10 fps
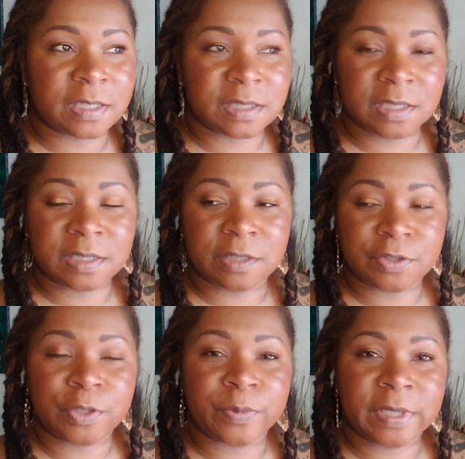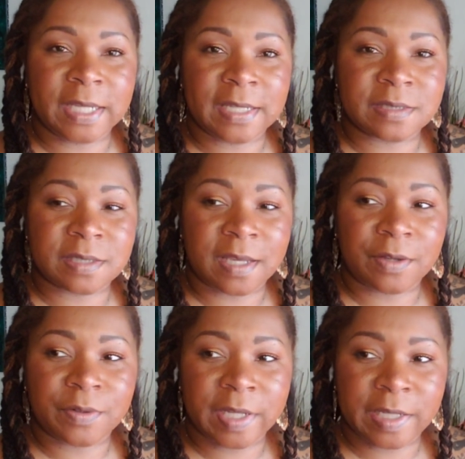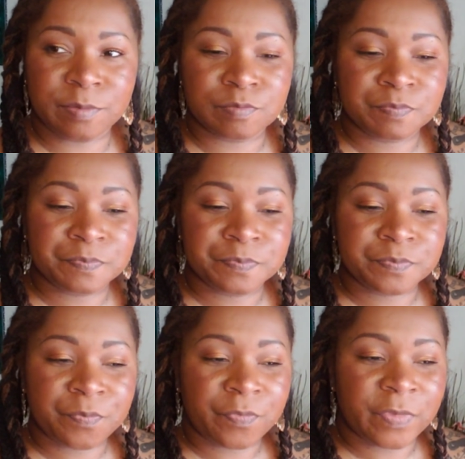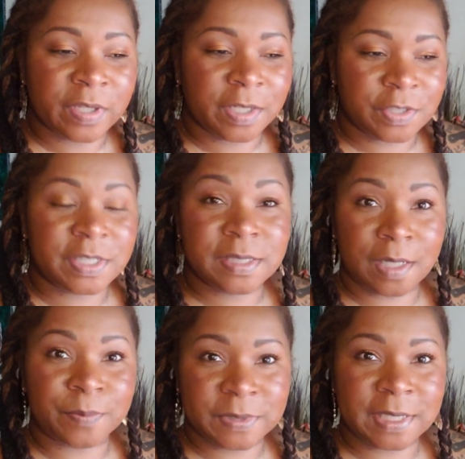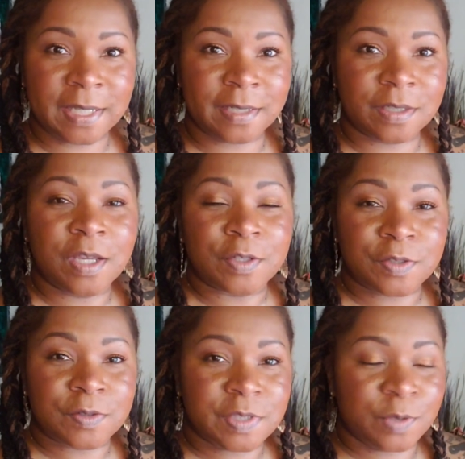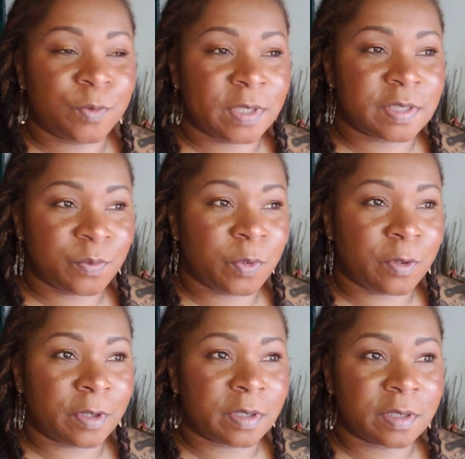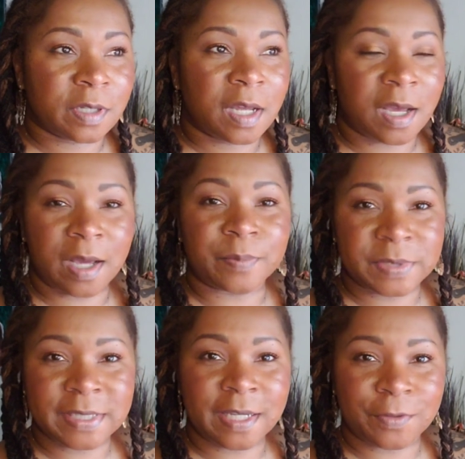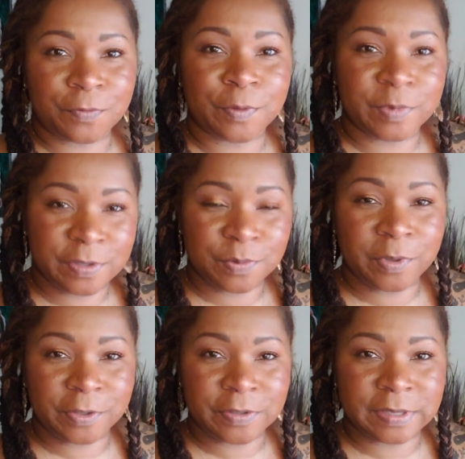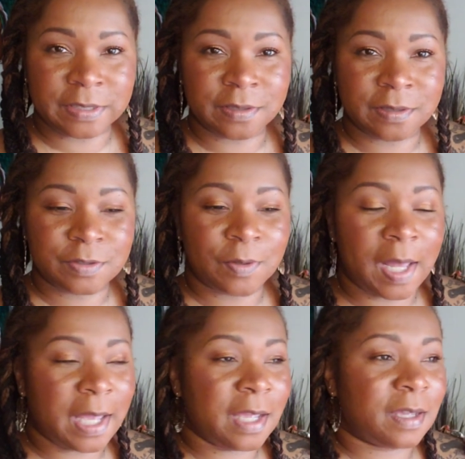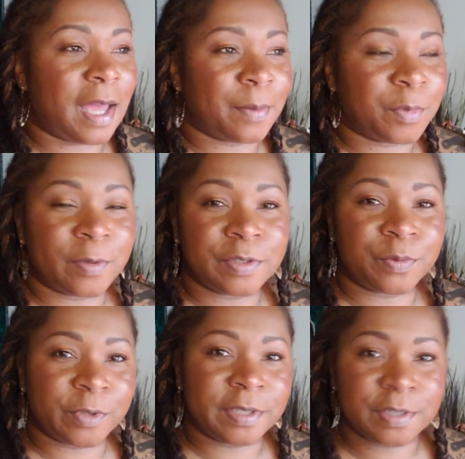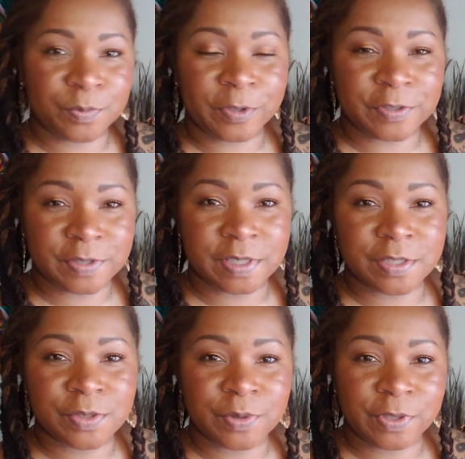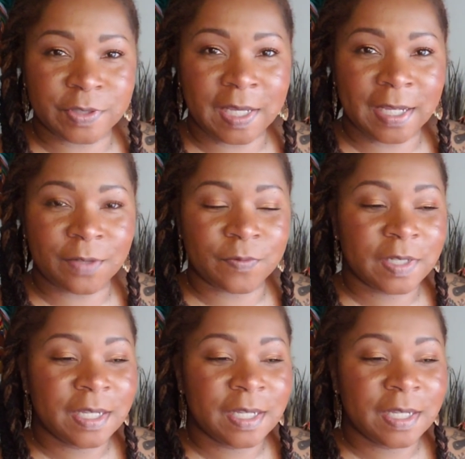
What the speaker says: it's going to interpret it as like, okay, she's upset, so she wants more upset from this person. So I'm going to bring this person into her life